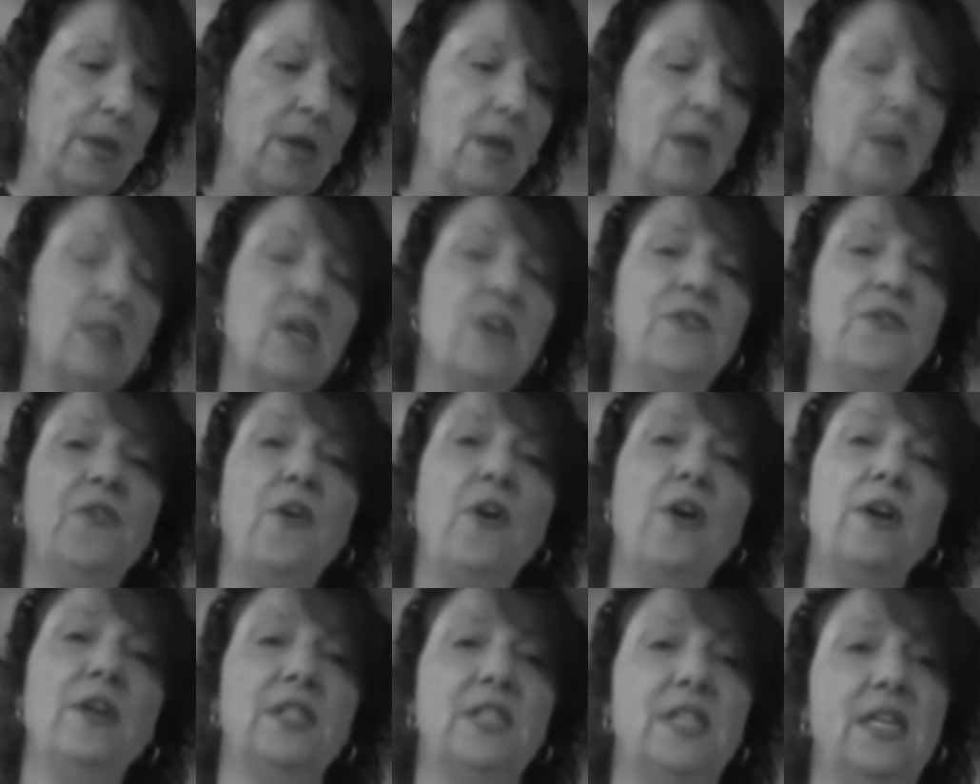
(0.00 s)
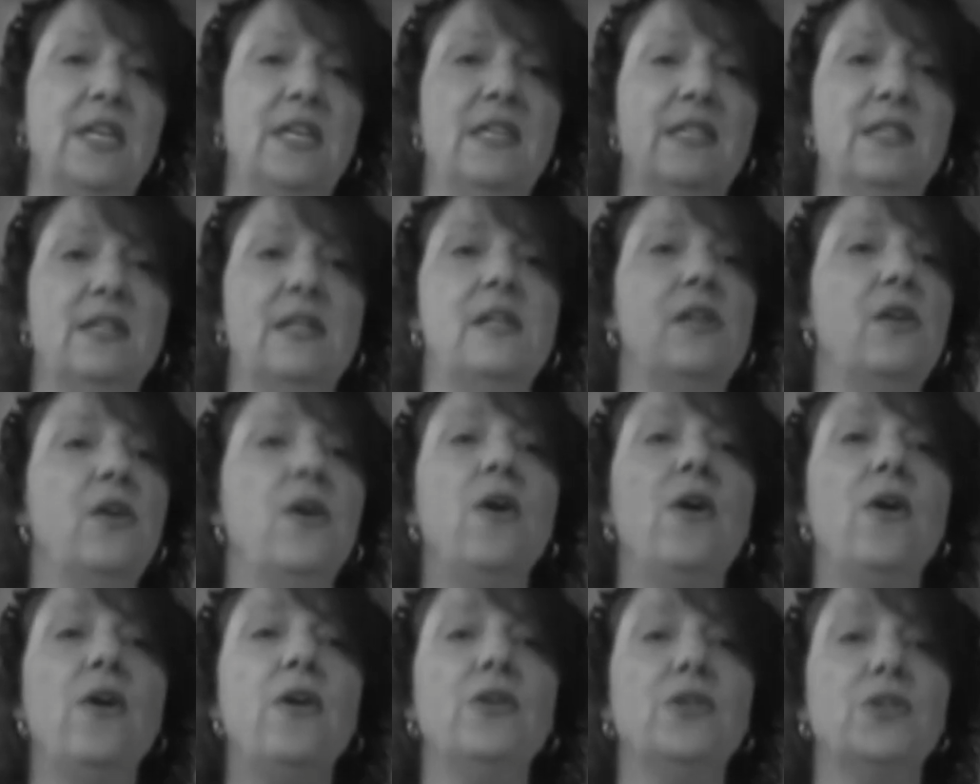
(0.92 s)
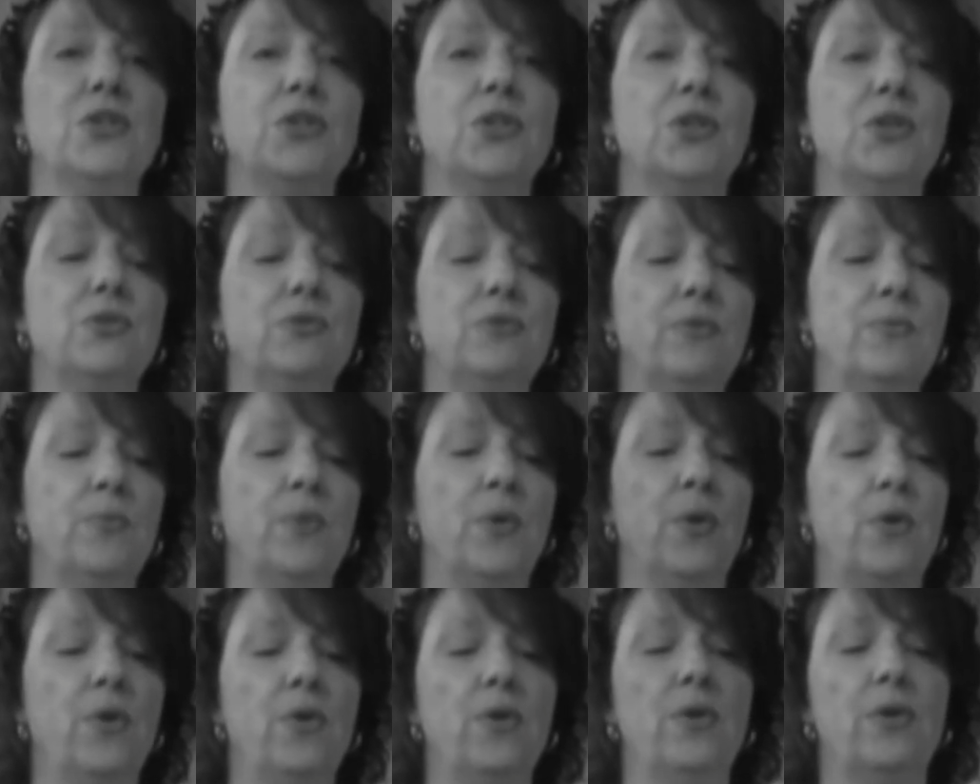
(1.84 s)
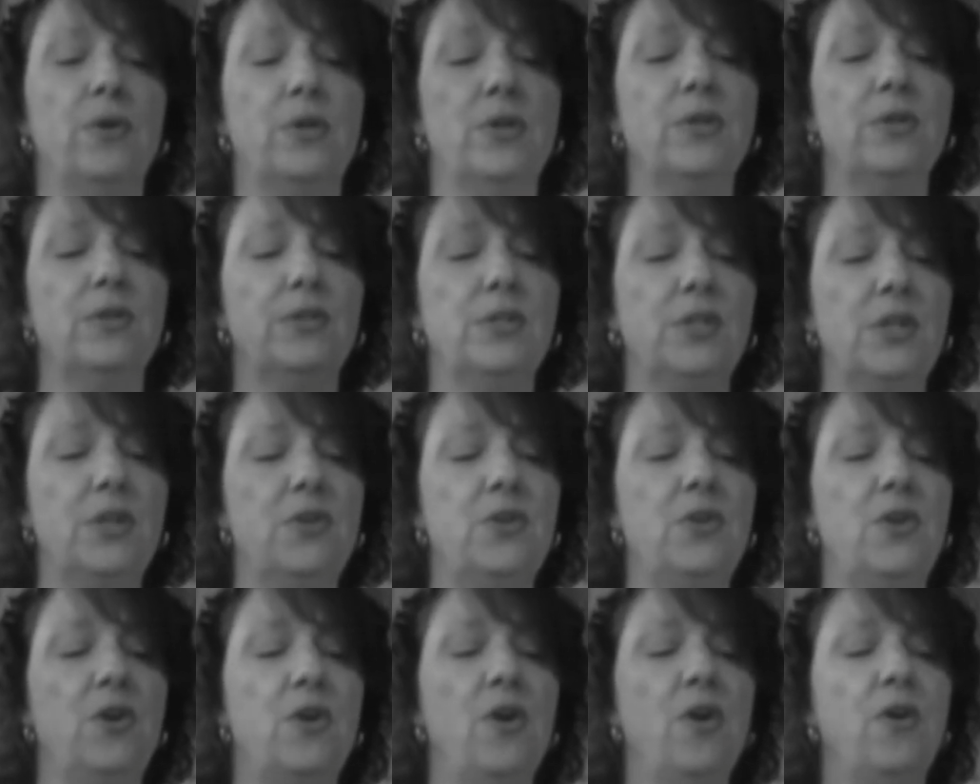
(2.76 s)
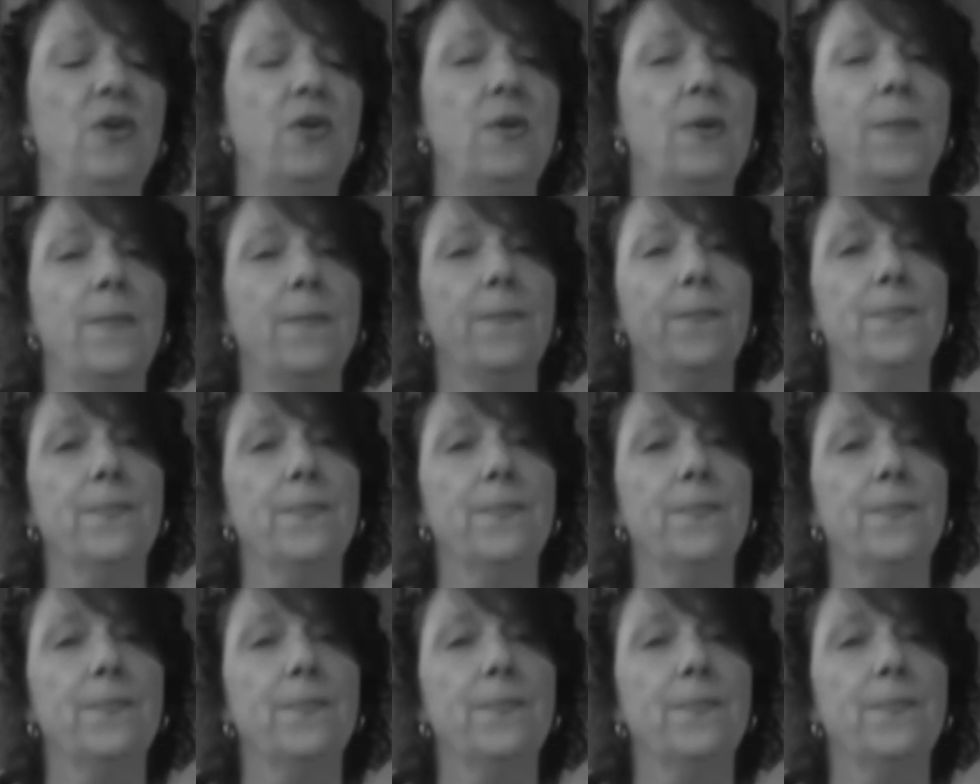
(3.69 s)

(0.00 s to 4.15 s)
They're forcing the closure of borders, you know.